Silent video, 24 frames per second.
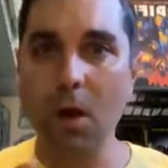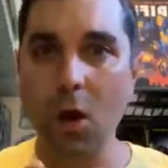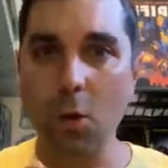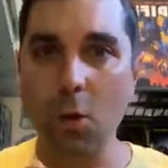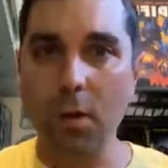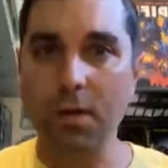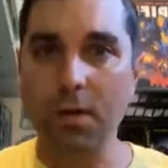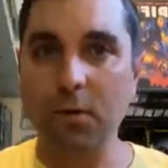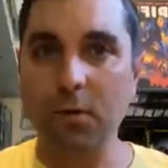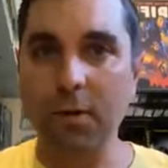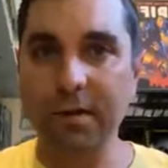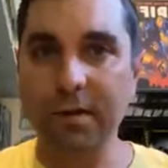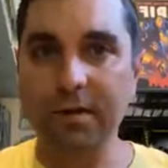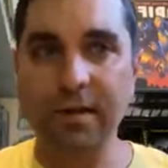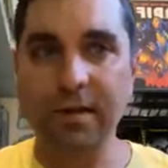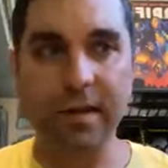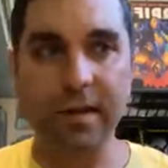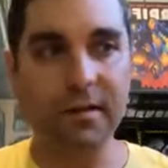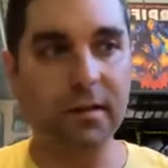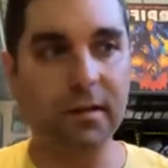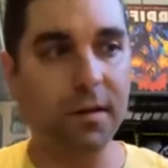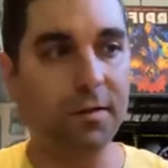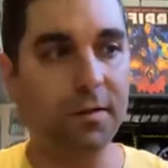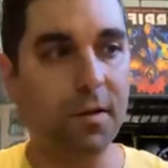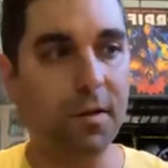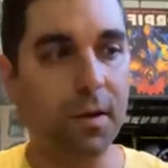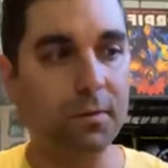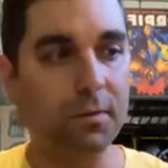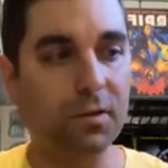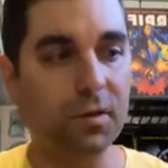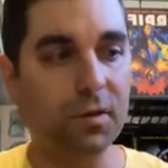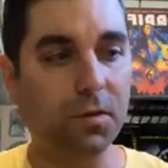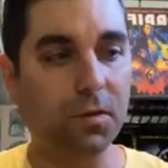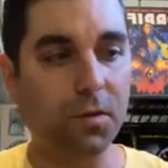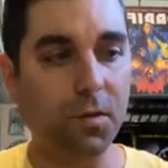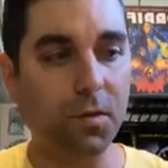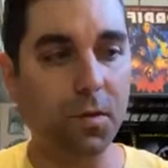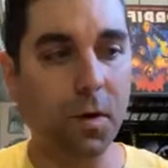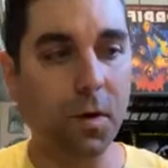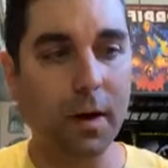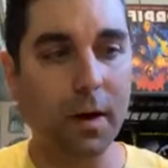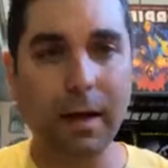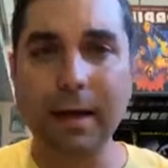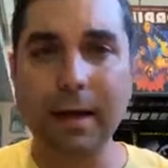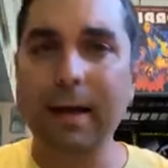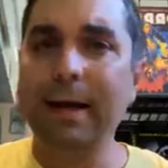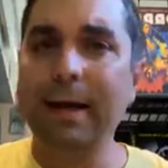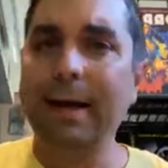when the rest of that stuff comes through.
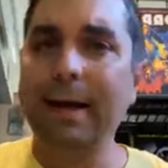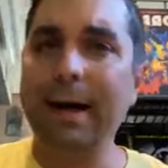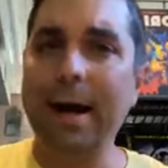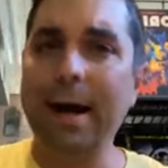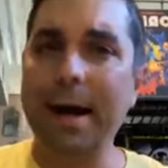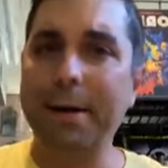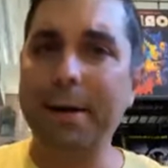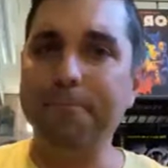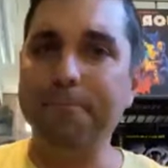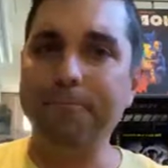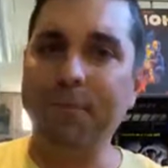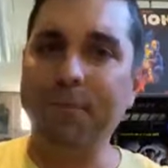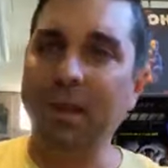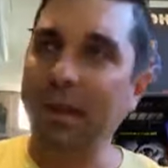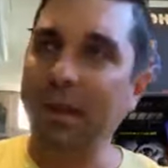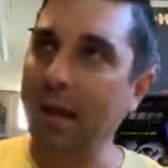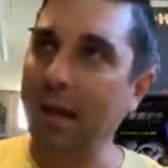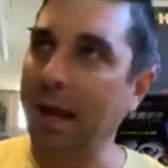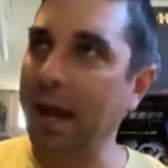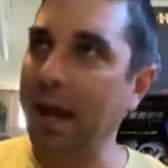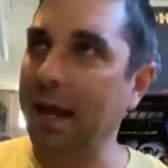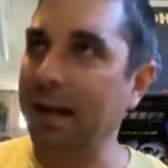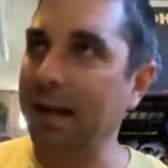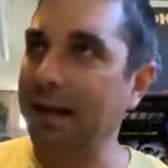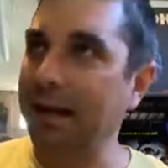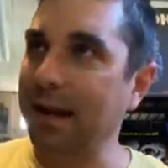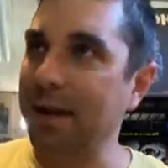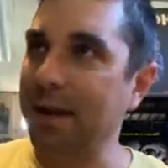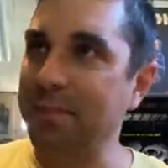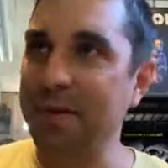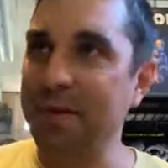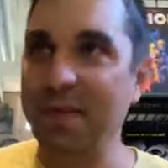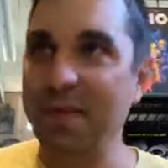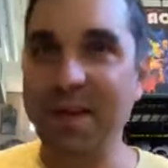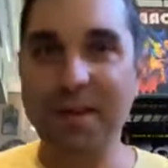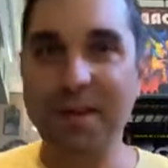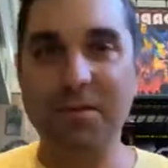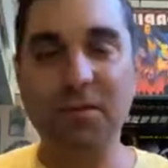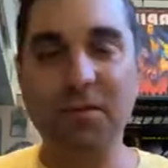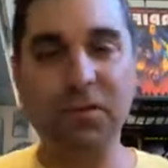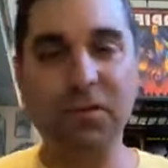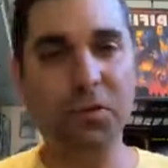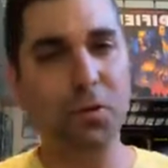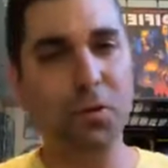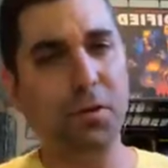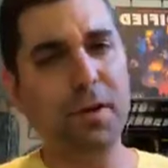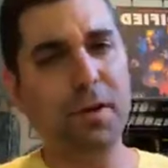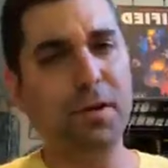Had it not been the end of the
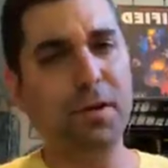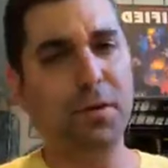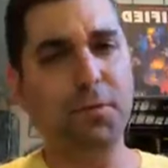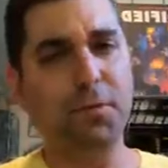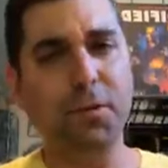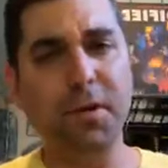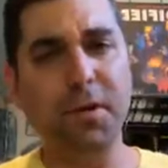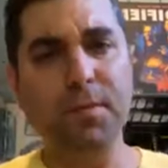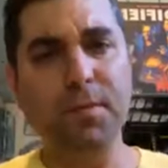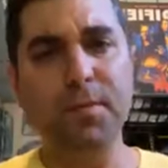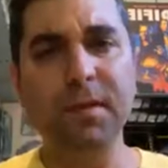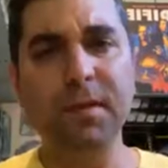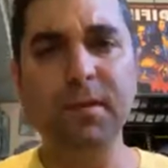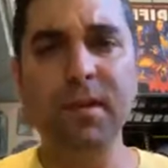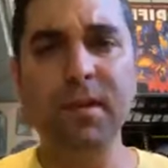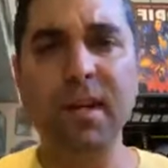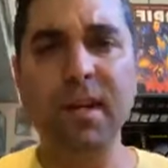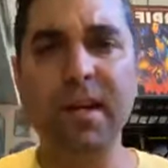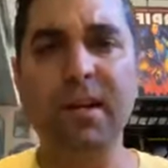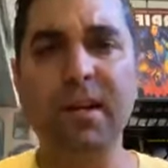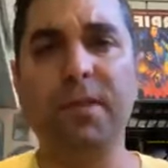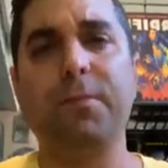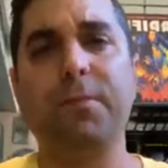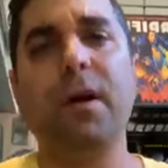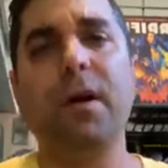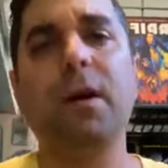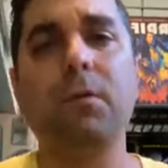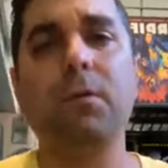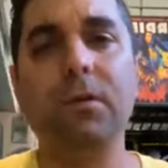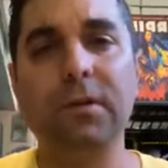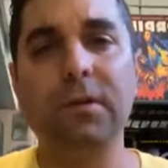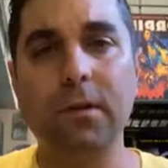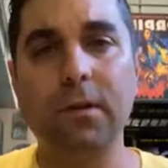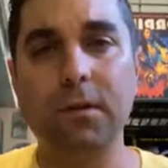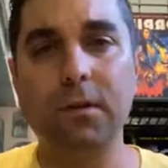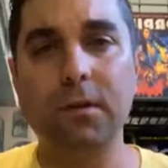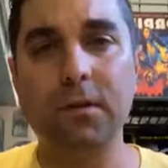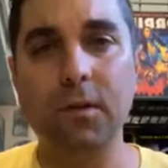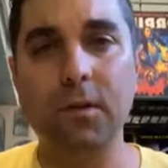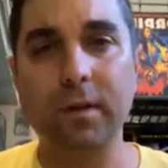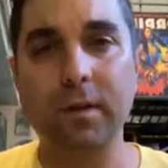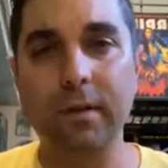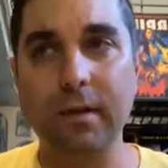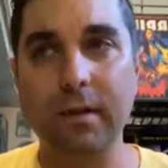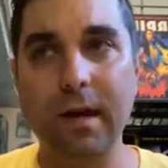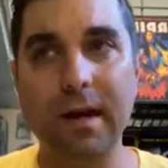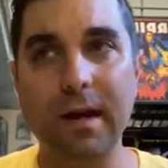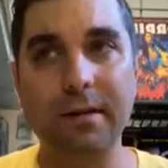school year and really busy, I could have probably started
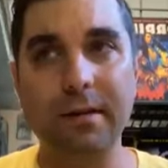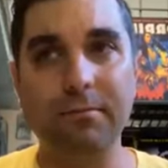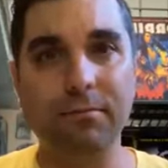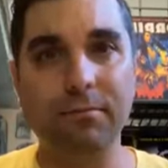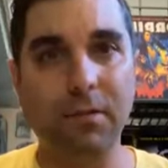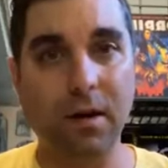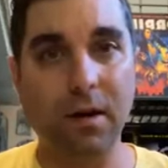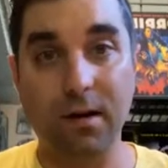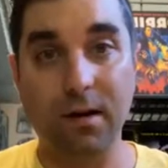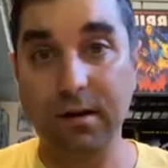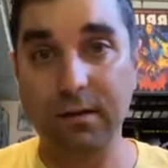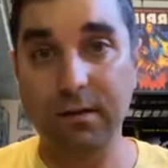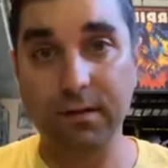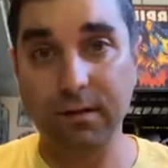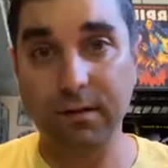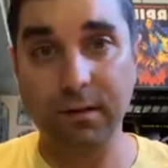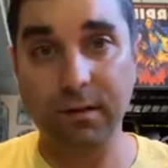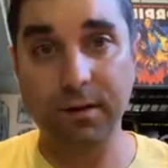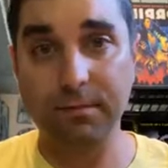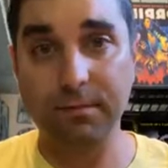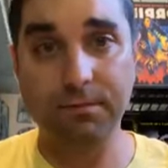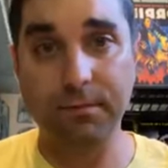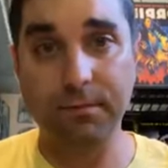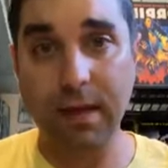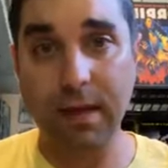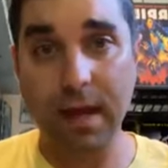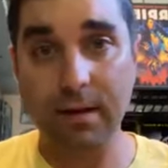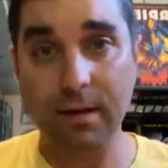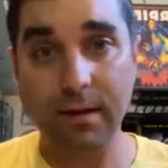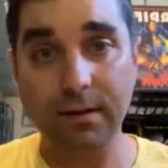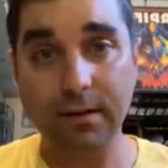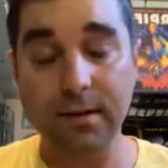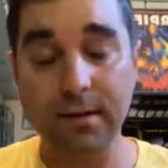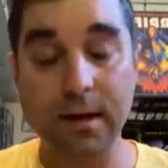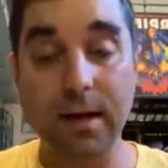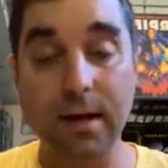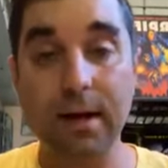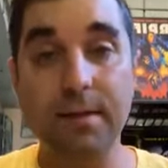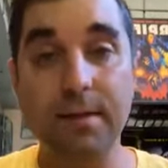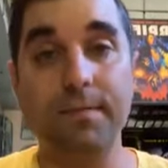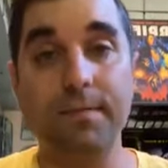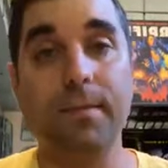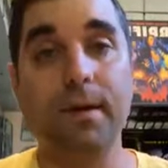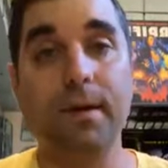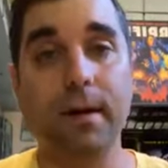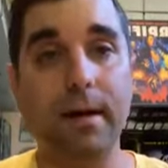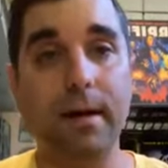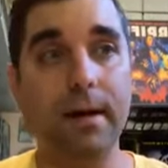doing that, honestly, any
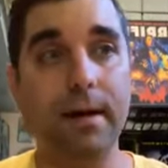time,